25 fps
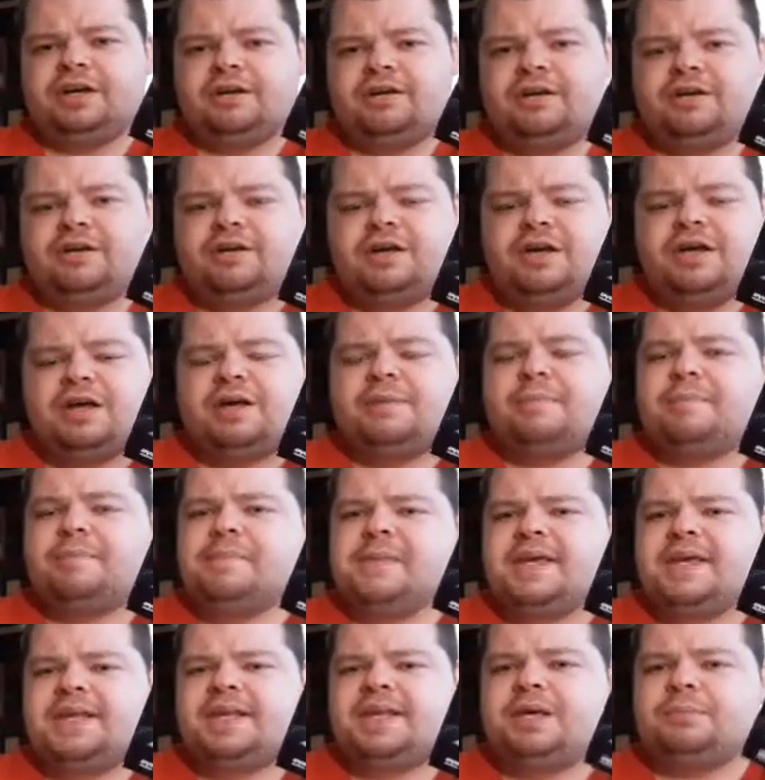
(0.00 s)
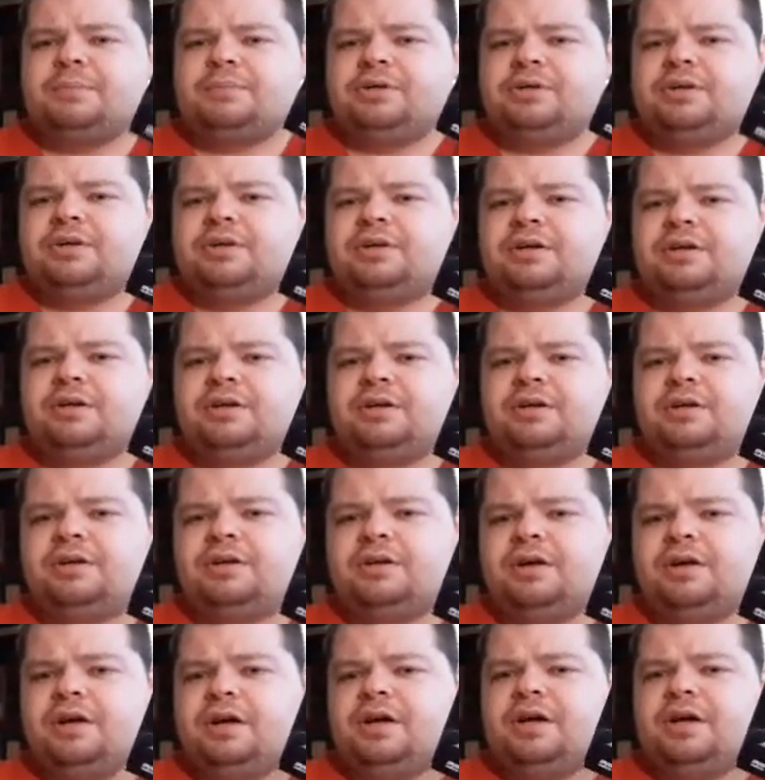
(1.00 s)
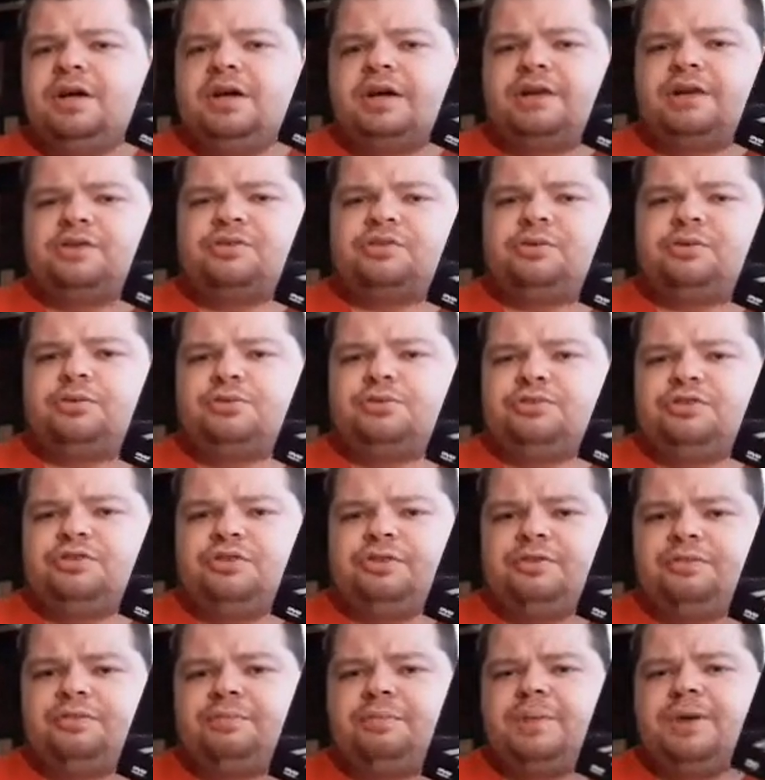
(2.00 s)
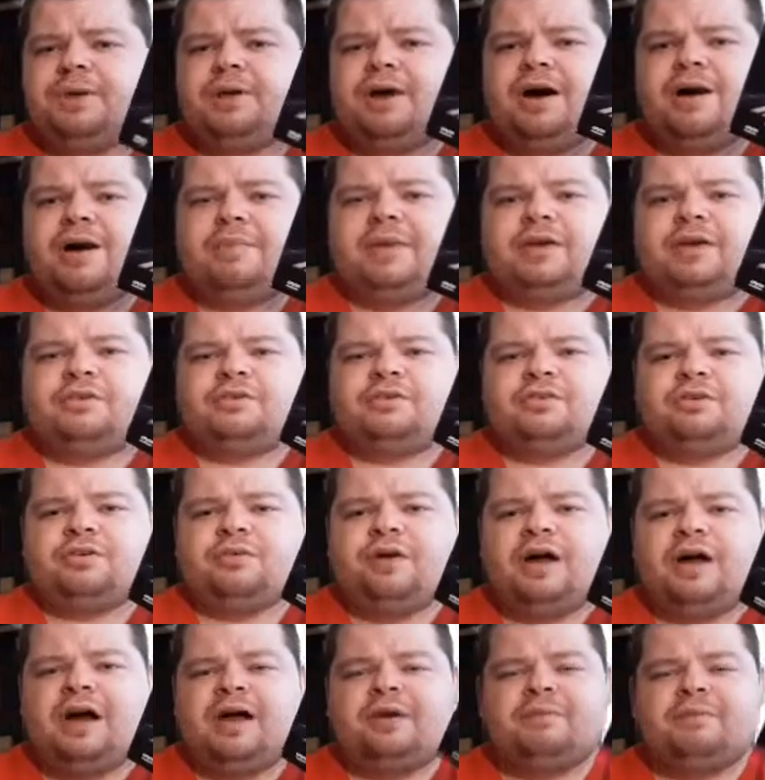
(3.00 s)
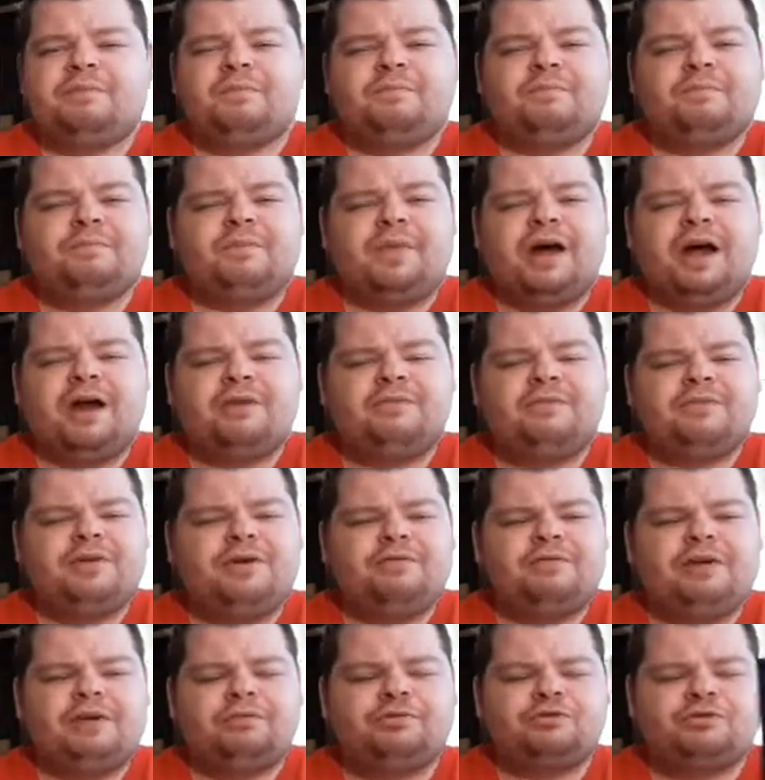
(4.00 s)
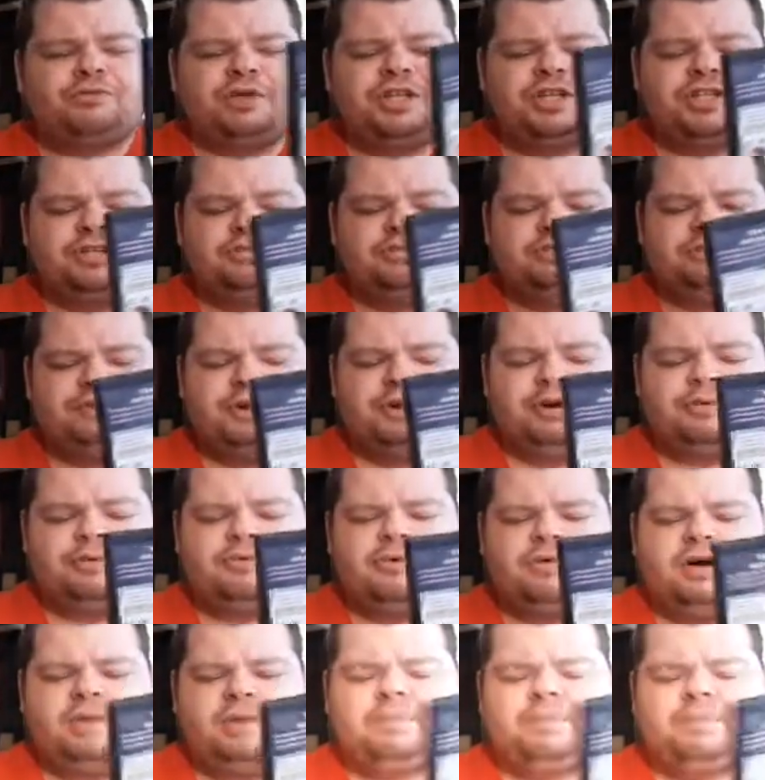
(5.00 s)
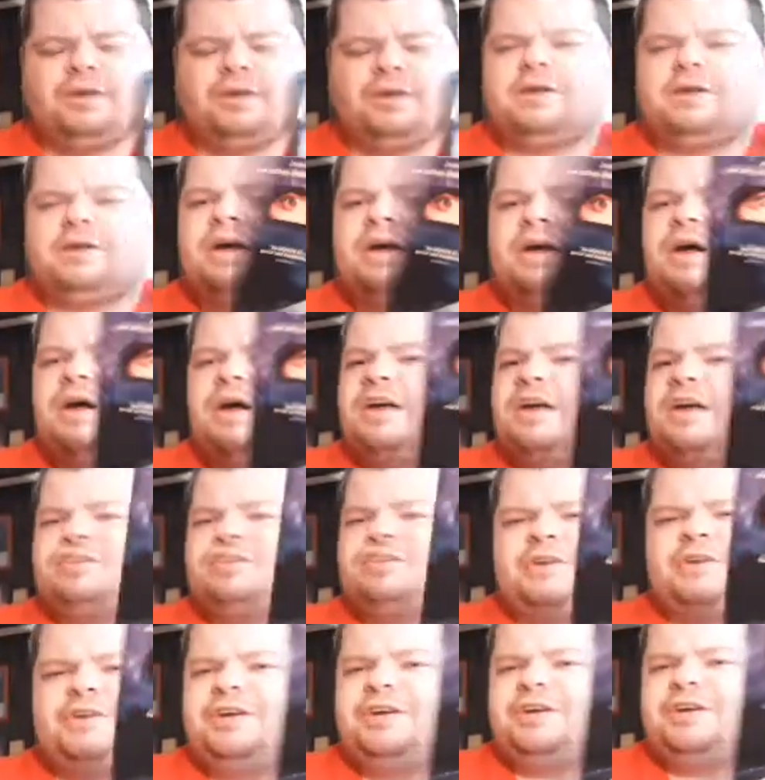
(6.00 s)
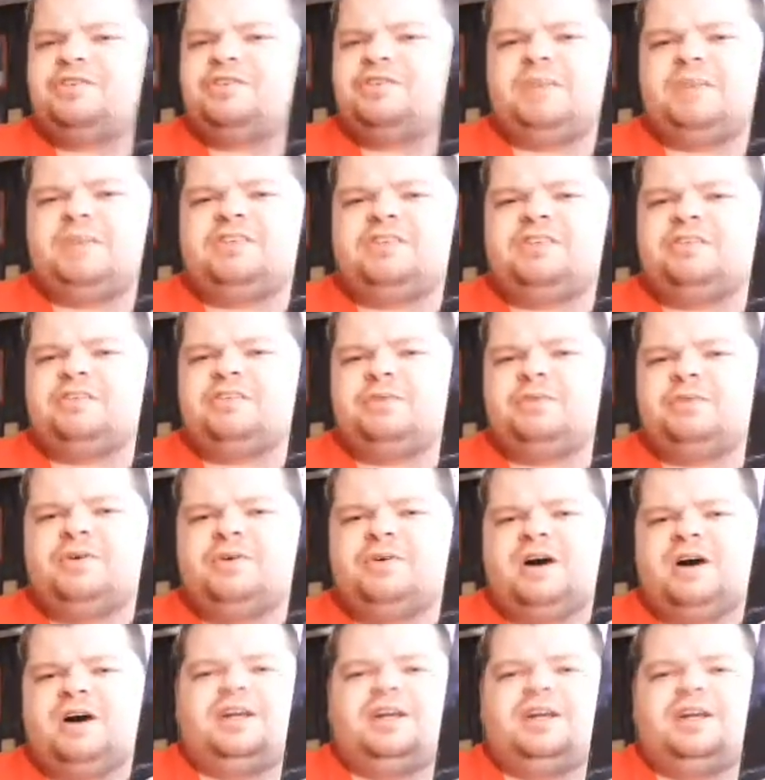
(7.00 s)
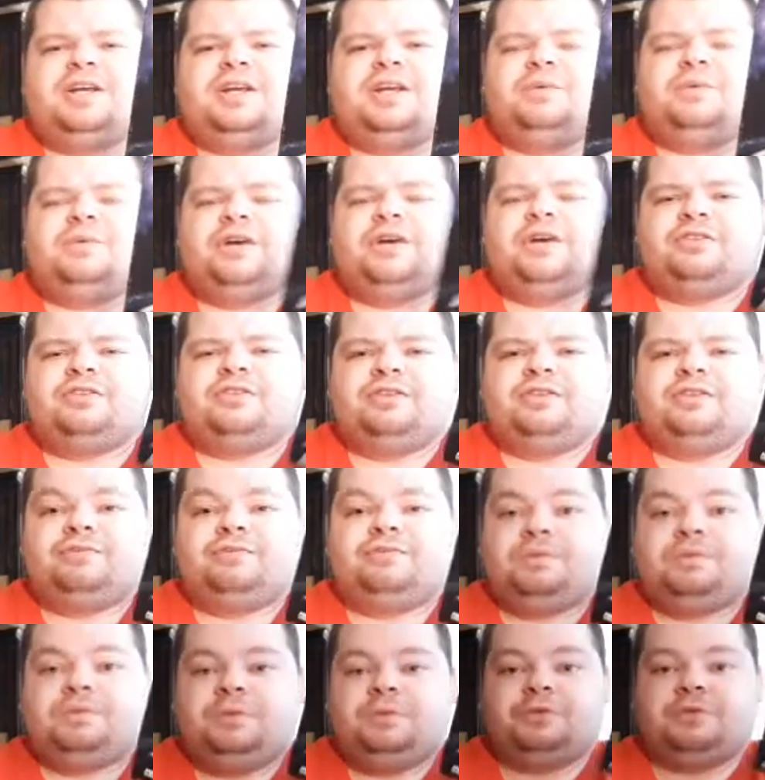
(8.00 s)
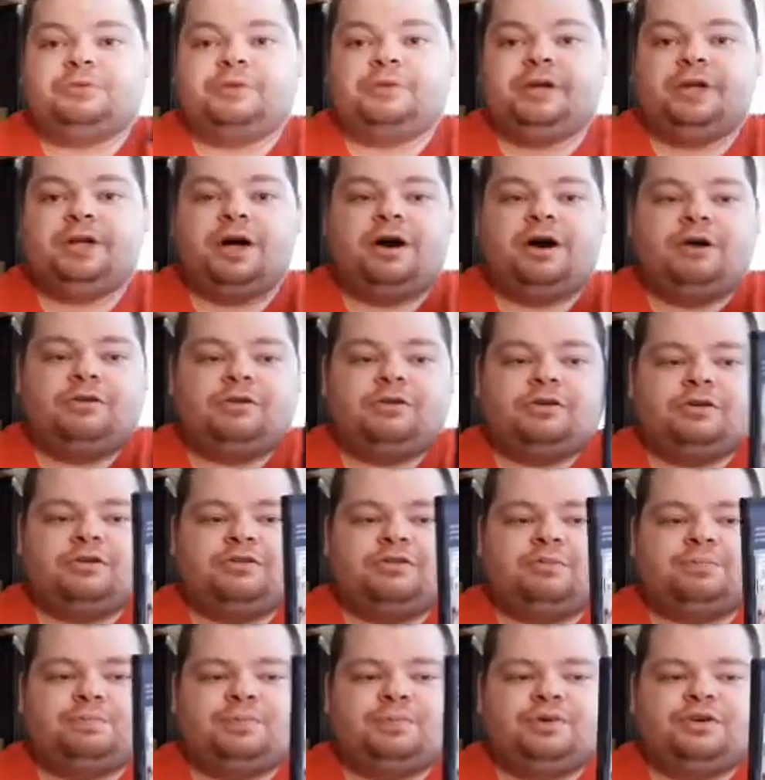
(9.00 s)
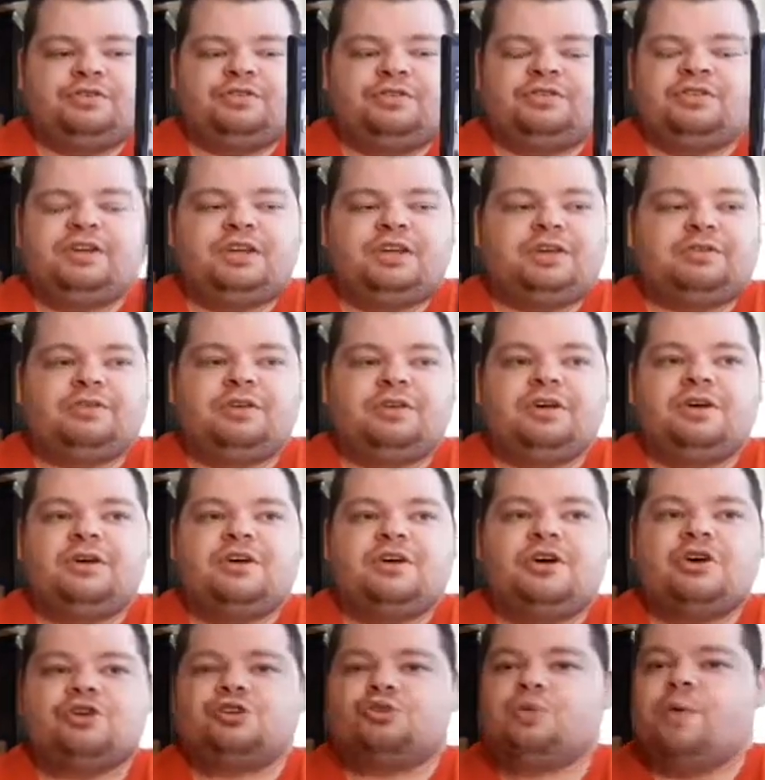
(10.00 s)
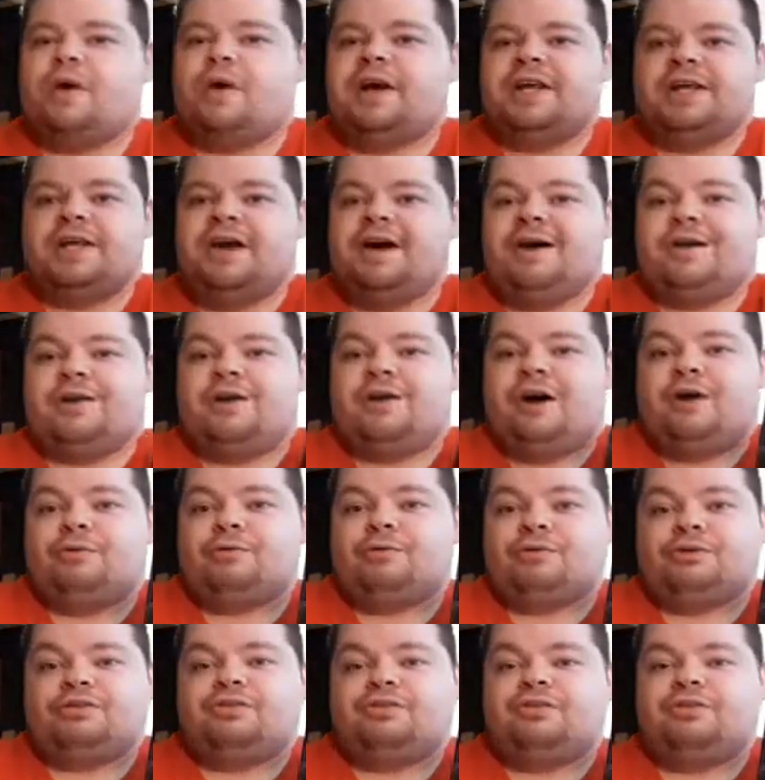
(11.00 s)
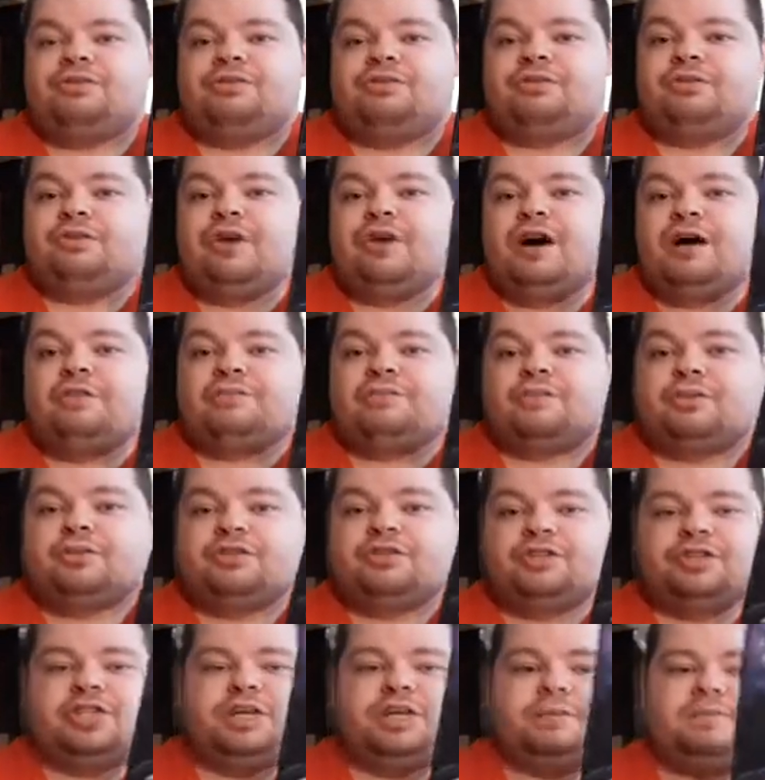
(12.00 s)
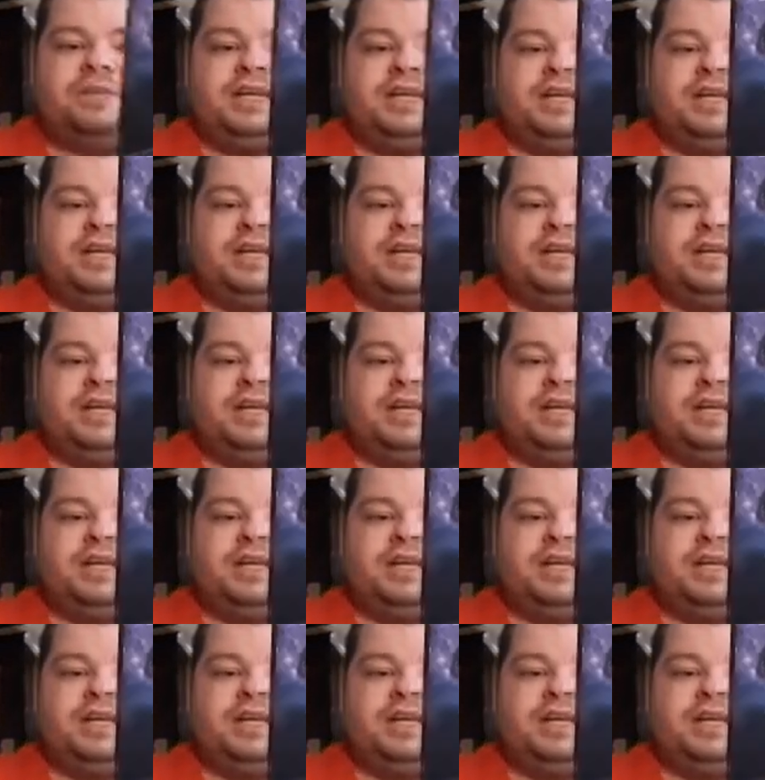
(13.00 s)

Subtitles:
a media book exclusive, but, I don't know if that was region free or what, but it's very expensive online anyway. It's like $53 plus like $29 for the shipping